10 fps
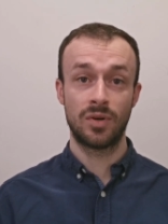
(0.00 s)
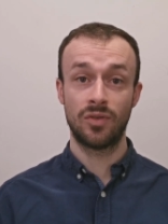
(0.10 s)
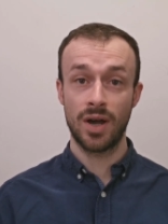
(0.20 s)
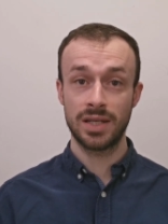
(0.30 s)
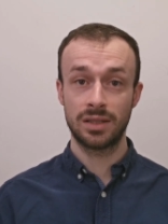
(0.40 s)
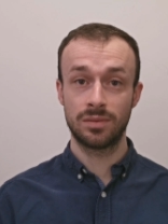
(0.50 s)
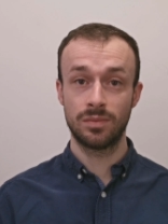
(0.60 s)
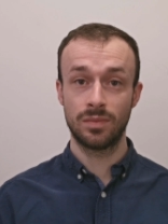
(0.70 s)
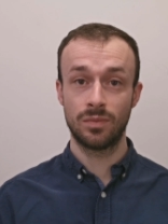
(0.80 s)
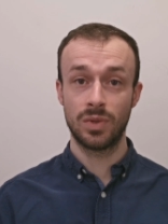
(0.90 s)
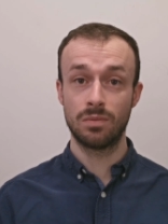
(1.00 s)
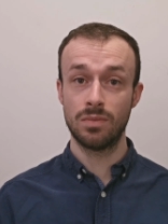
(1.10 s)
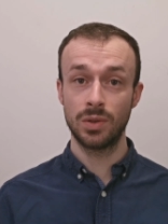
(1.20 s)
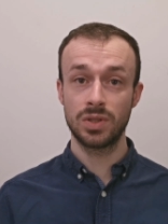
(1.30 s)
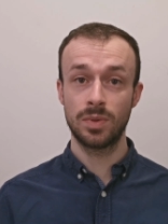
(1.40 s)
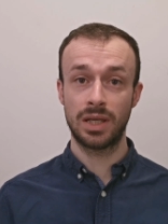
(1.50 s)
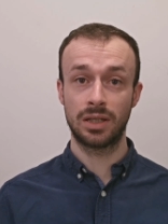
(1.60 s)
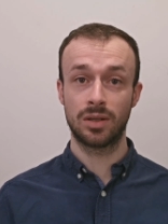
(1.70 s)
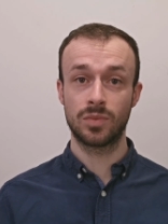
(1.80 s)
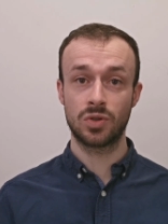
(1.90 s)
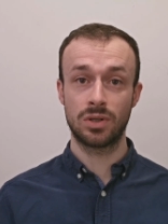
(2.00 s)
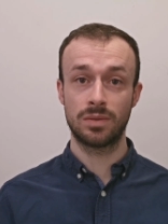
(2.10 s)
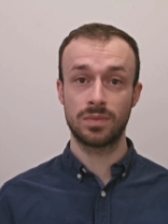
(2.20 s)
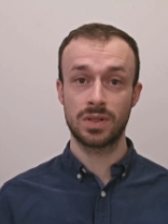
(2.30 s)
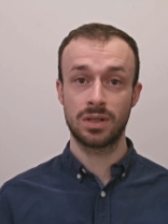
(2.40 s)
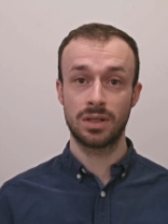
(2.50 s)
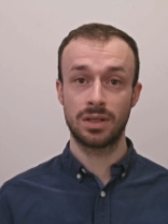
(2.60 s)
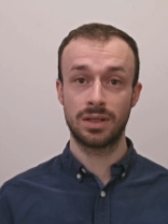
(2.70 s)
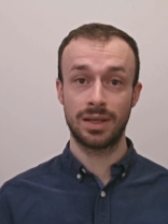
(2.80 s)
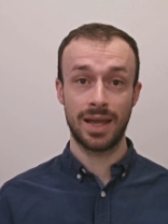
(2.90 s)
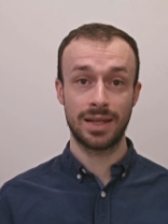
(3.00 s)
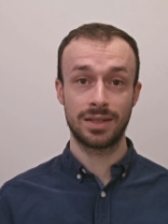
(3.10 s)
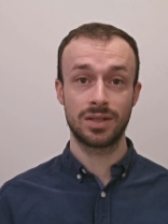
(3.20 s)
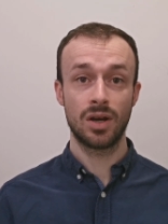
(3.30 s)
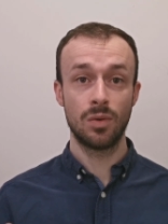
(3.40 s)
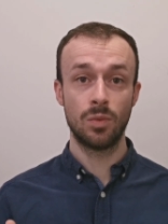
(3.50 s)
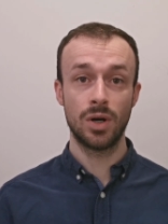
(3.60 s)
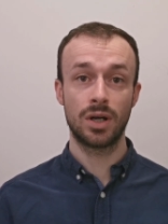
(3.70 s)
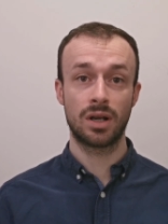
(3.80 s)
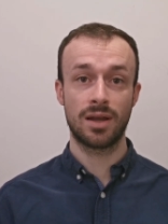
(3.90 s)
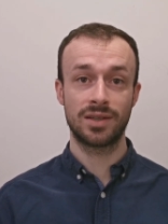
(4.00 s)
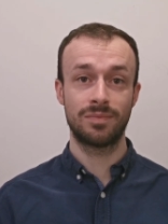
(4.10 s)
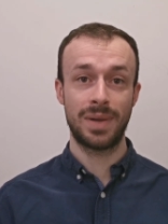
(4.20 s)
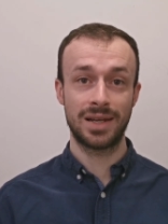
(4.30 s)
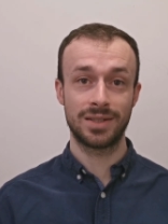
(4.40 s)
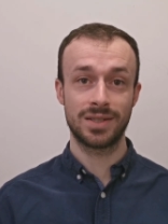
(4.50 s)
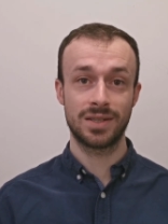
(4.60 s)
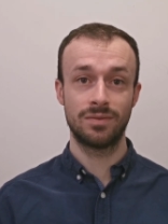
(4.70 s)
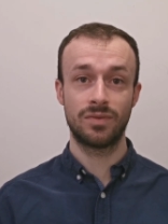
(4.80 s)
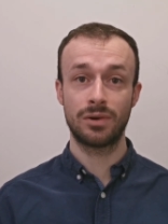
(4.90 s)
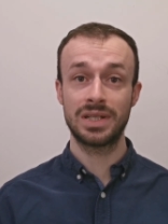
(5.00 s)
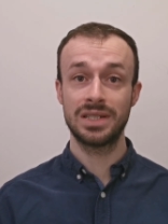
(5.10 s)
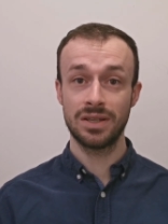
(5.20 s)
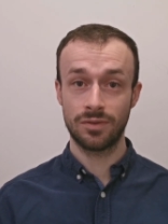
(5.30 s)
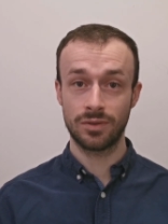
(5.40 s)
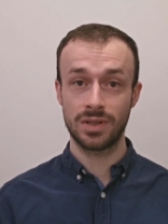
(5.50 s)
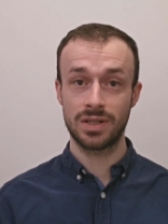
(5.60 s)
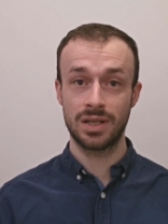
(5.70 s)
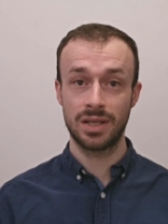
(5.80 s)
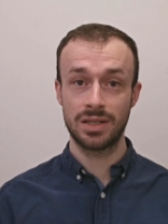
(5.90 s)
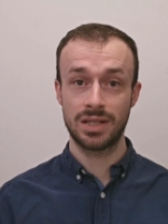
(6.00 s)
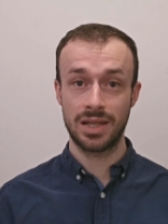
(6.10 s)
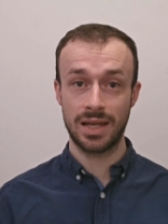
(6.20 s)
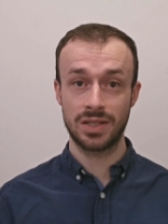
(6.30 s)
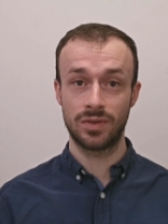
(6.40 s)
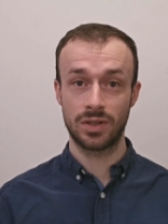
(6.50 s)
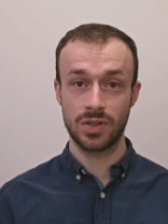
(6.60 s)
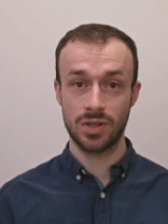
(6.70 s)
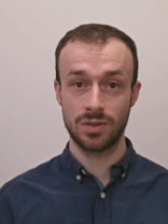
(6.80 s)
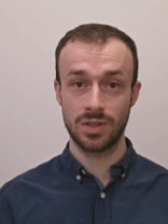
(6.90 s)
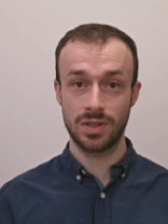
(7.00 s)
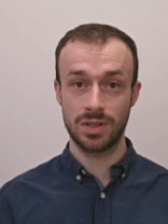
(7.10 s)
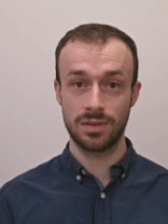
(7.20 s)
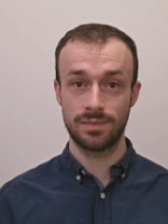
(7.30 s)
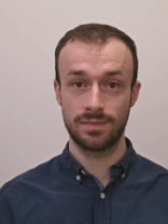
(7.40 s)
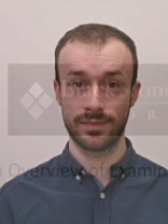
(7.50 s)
providing them with multiple income streams and a work-life balance very different to that of a consultant.